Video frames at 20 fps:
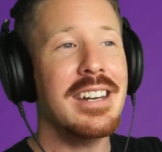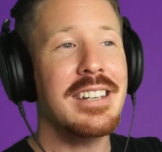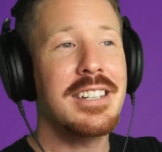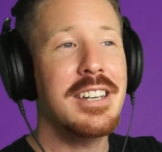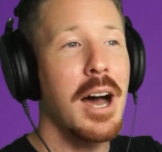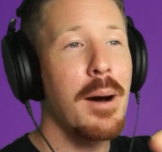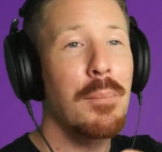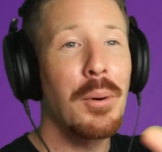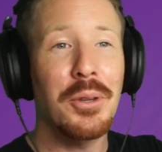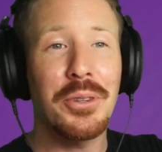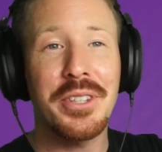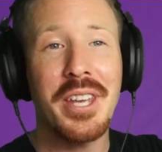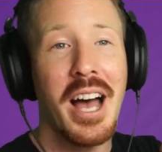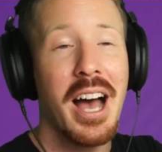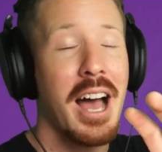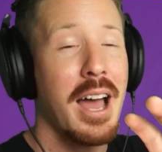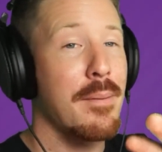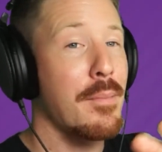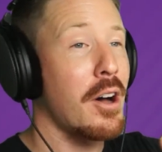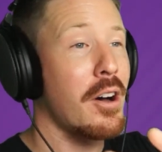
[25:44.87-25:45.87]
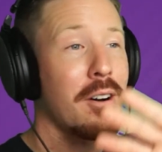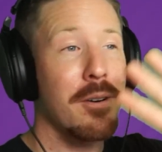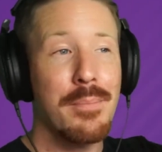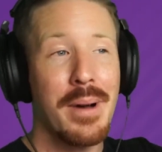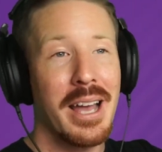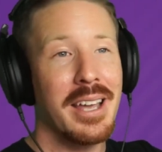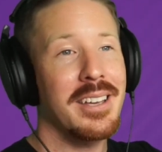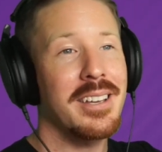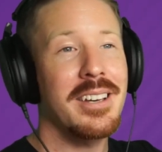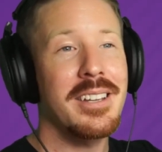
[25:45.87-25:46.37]
double time. Oh
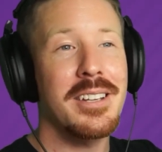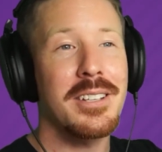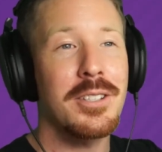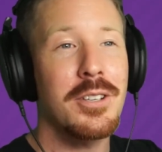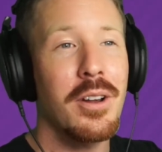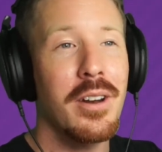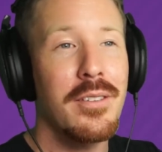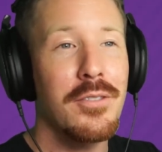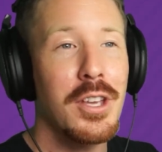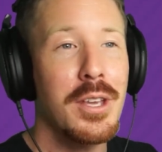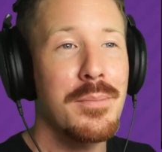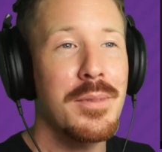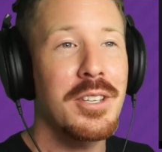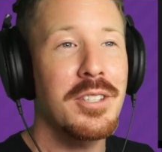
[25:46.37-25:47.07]
my goodness, don't even get me